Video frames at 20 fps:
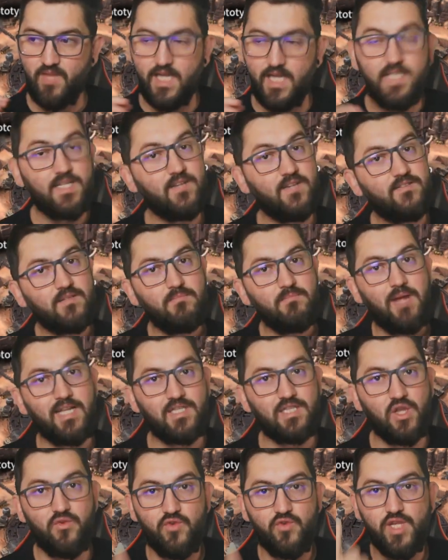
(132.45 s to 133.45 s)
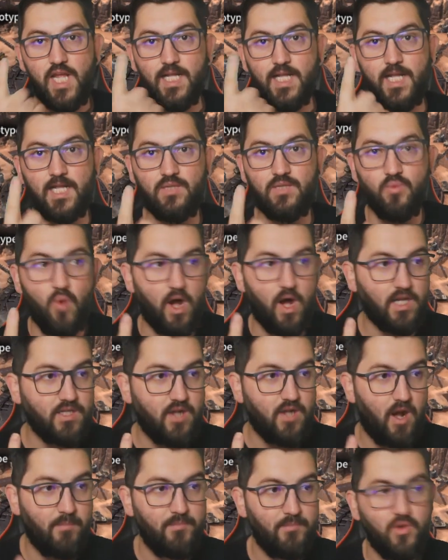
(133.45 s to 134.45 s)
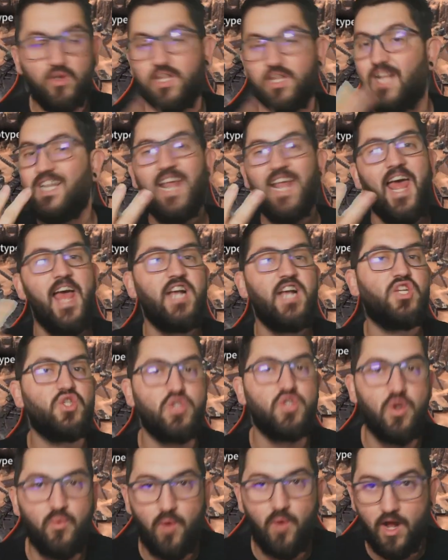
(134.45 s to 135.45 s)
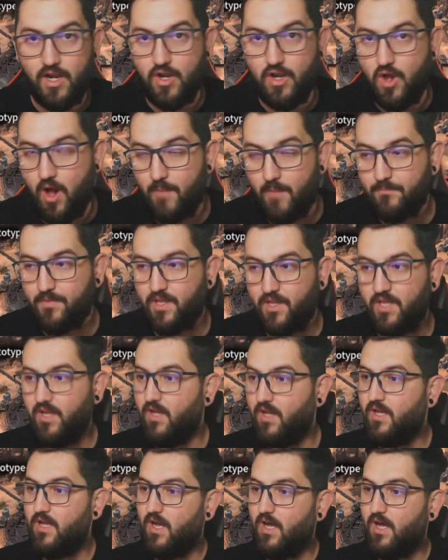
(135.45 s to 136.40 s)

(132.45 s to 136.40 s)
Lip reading: it doesn't matter if you get that one copy or that extra one copy